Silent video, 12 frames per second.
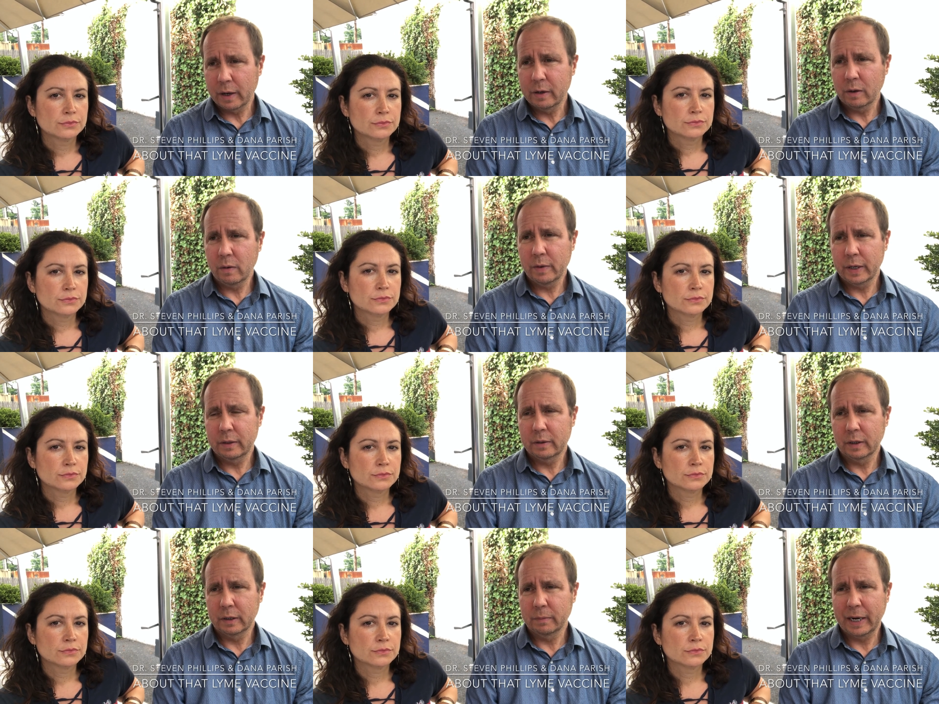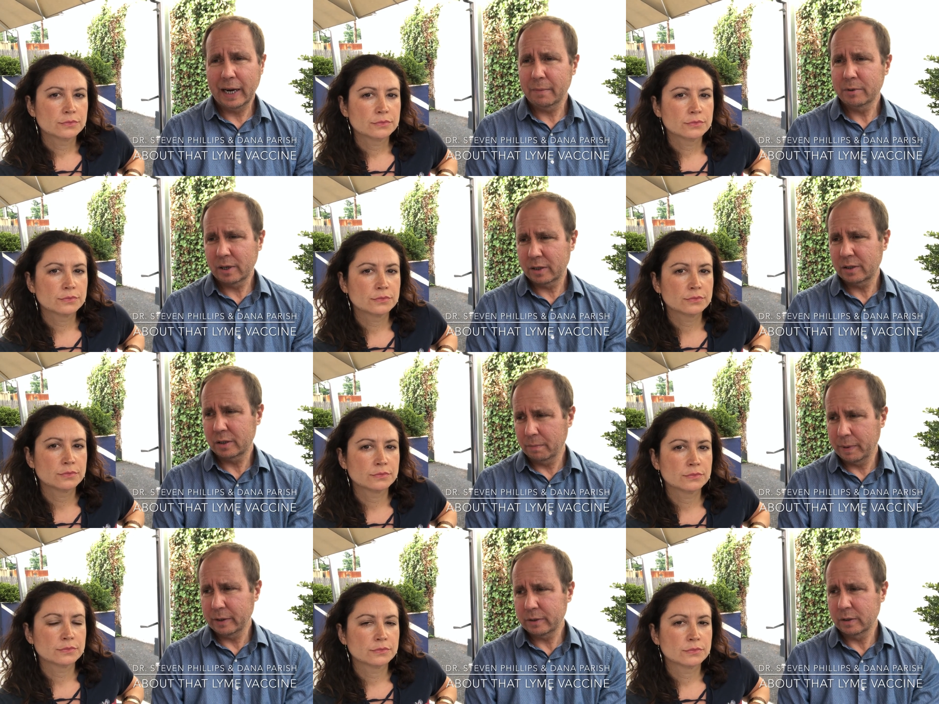Speaker 1: I know that, um, and it happens not just in
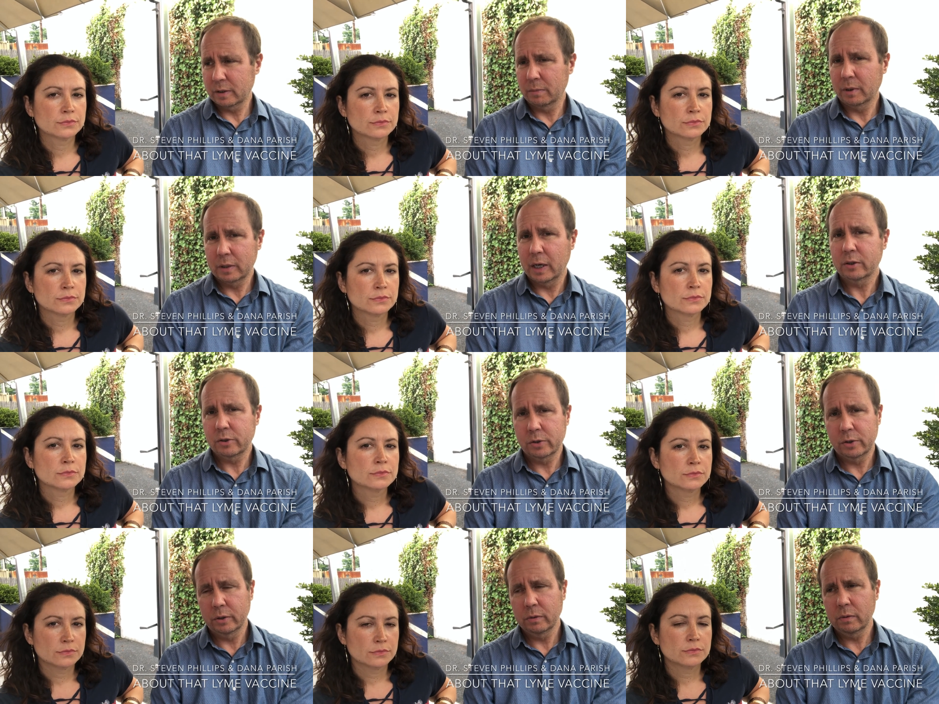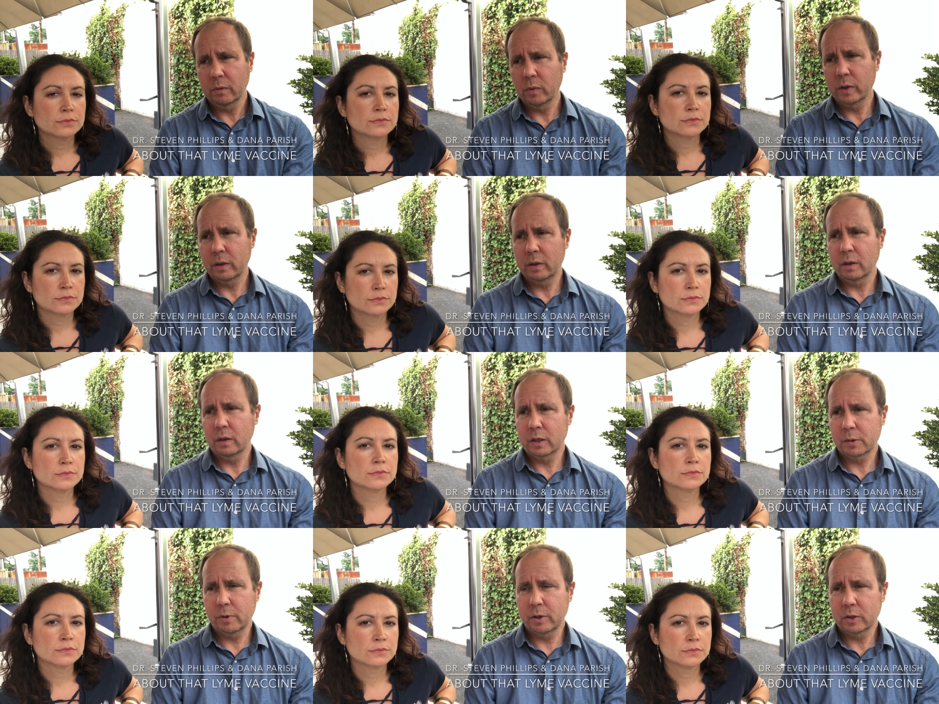patients, among doctors too. Mm-hmm. With the
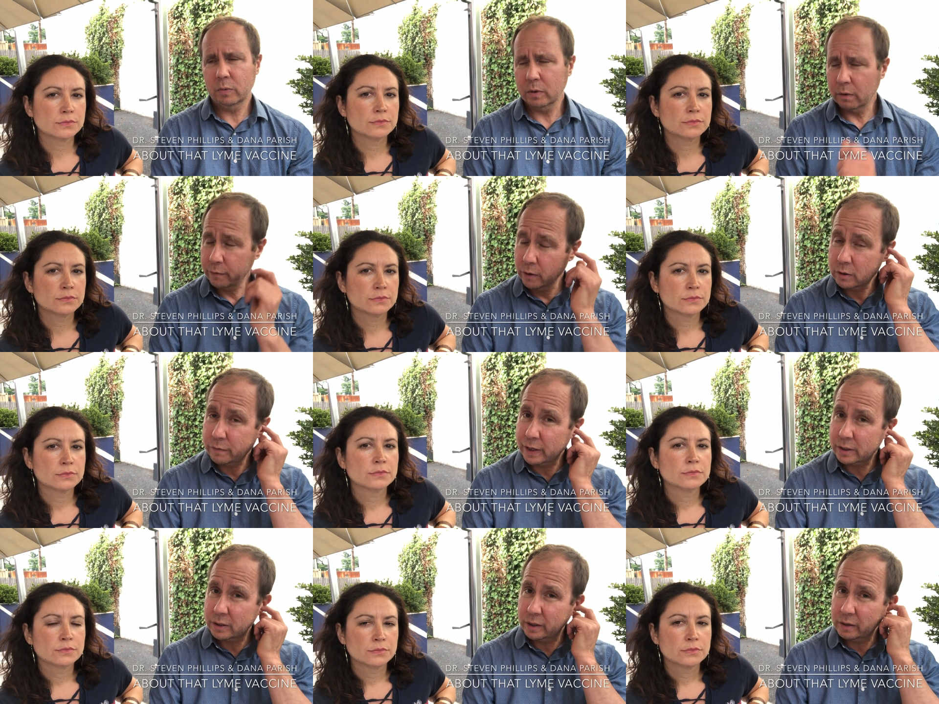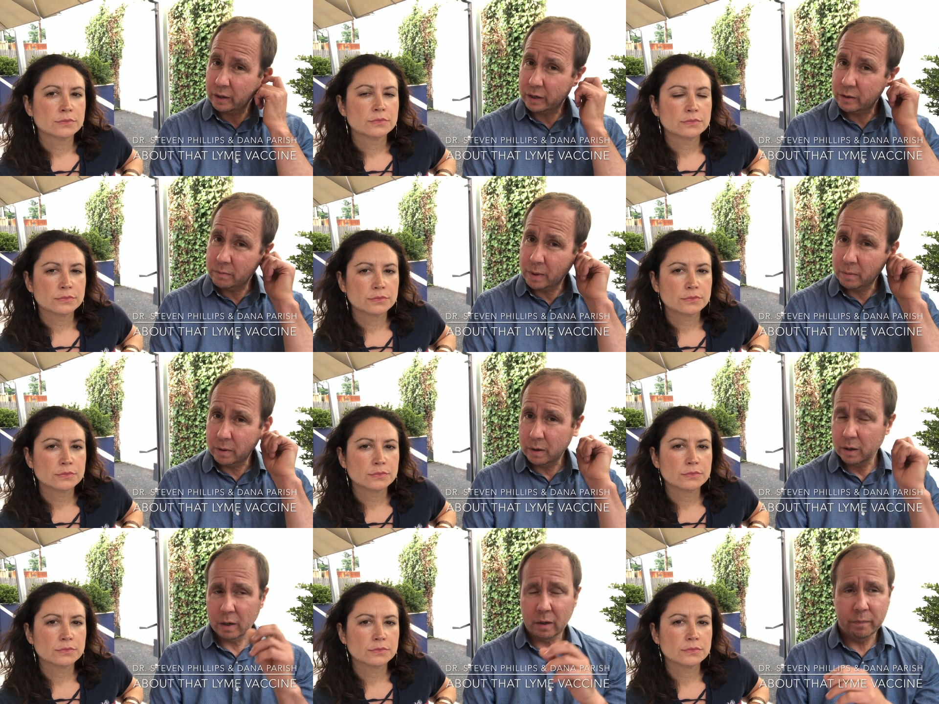experience with the first vaccine, I do
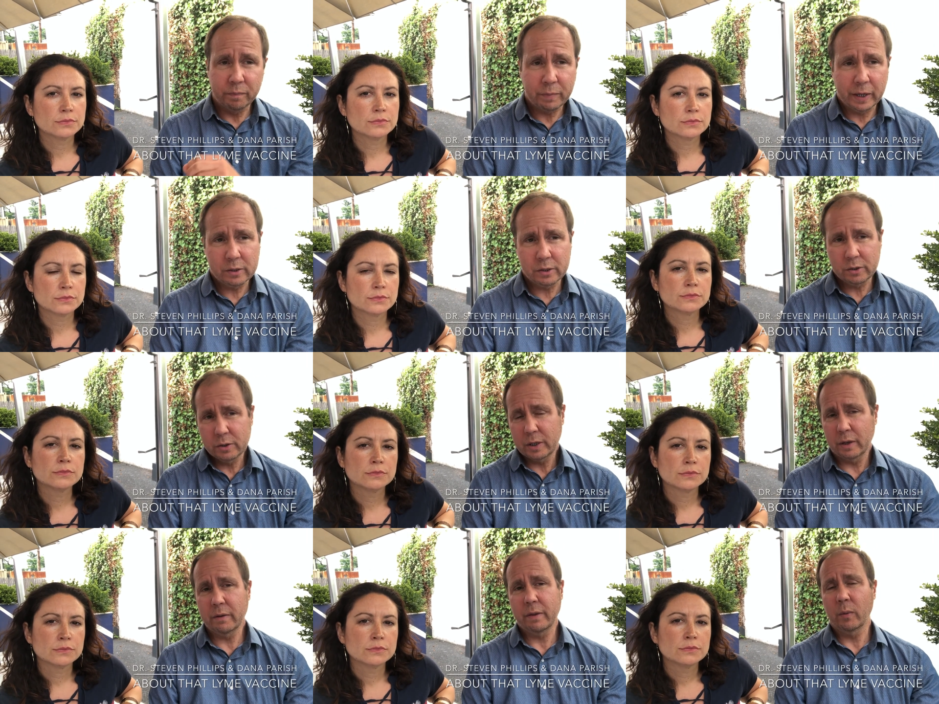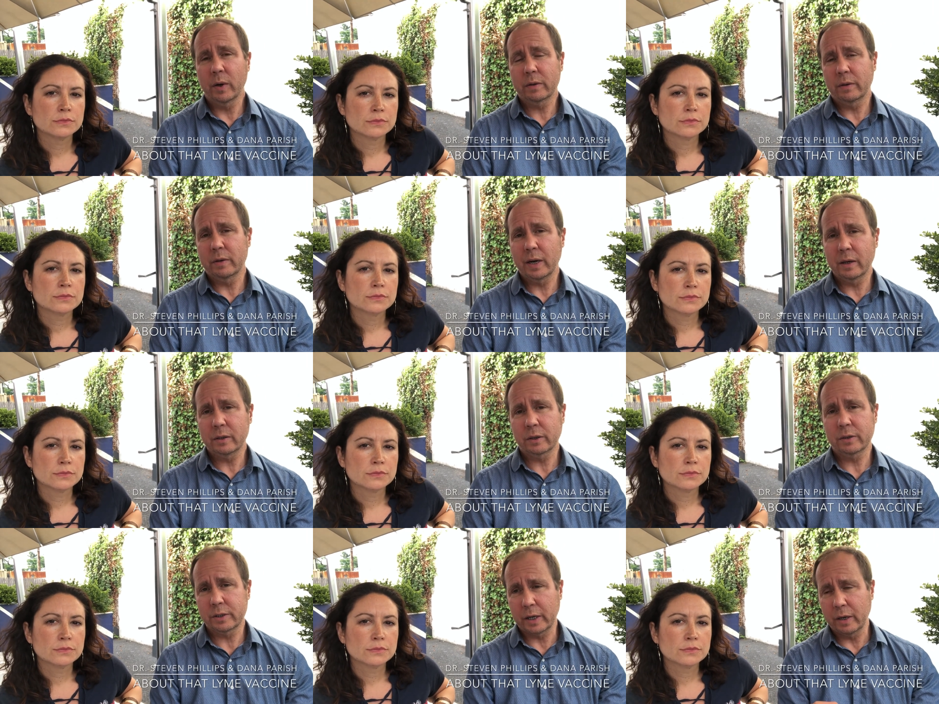remember um, patients who said that they went to their doctor
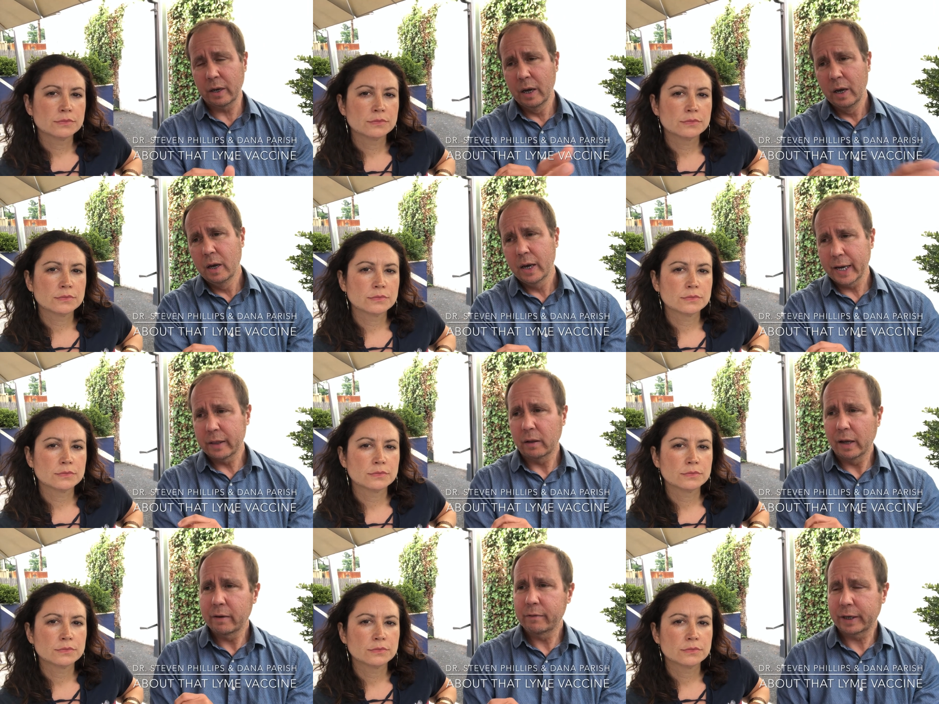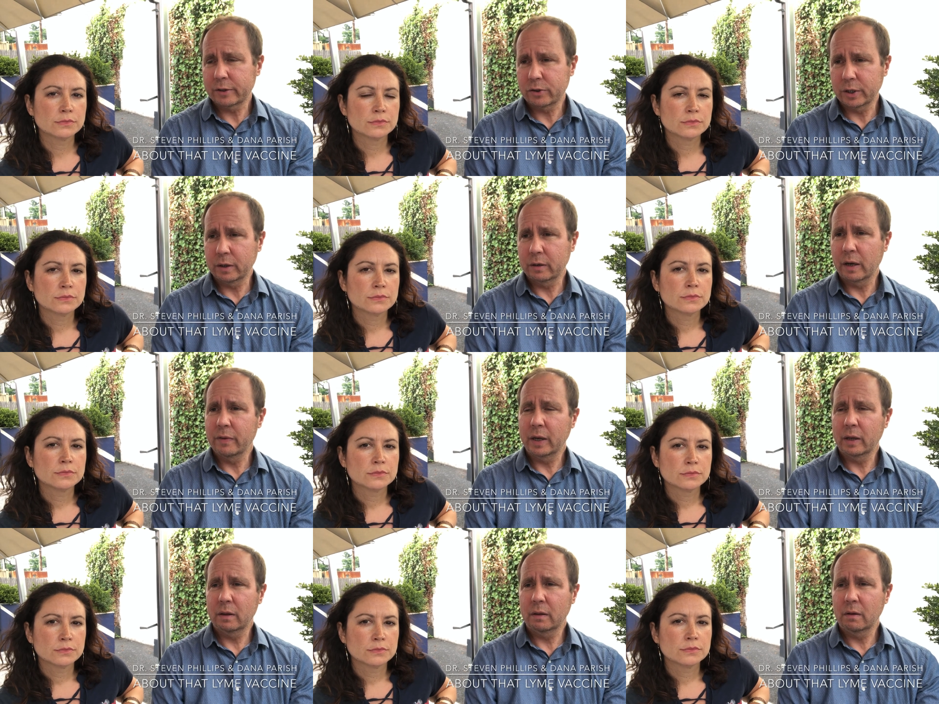because they had the Lyme vaccine, and
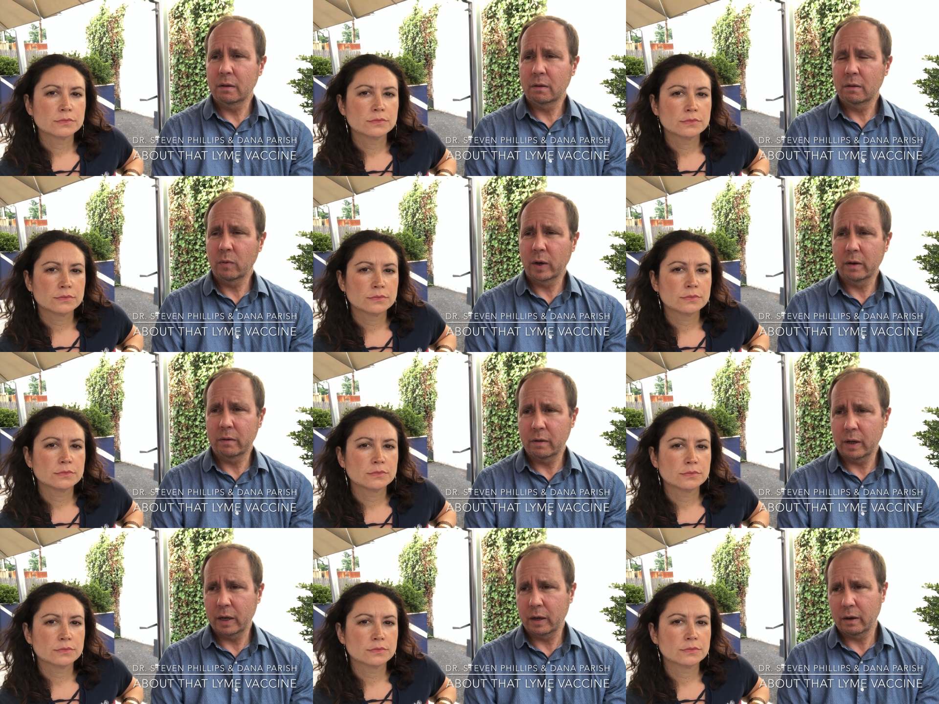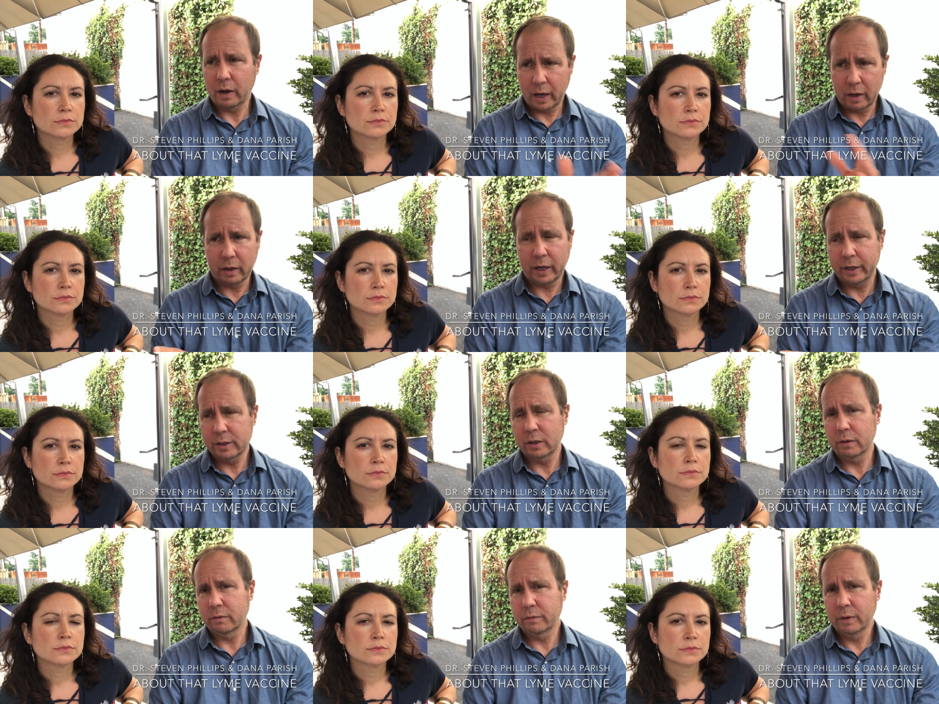then when they had a case
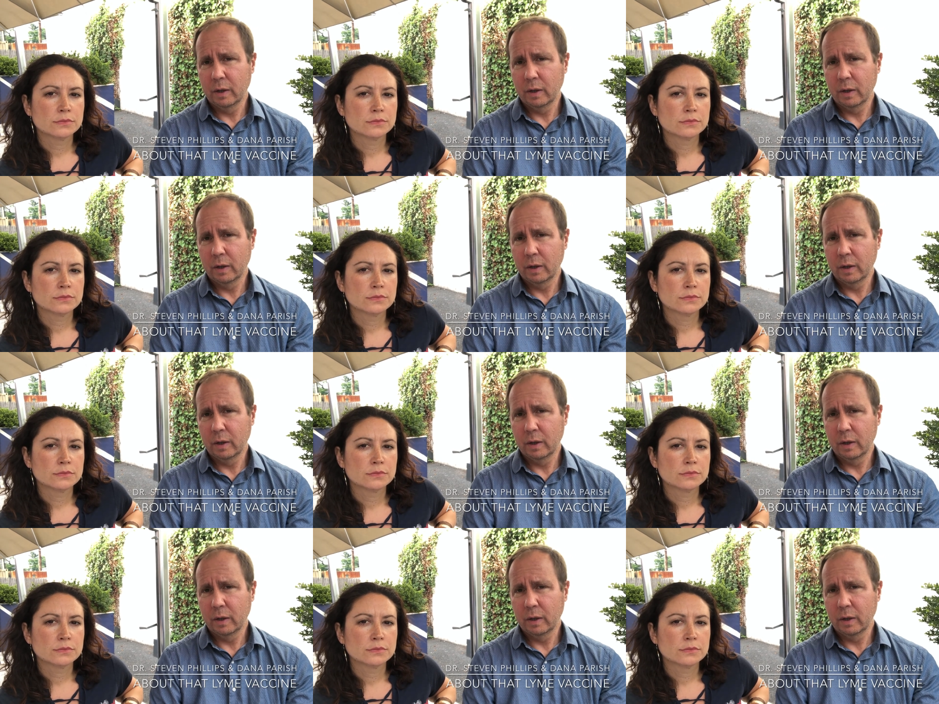of,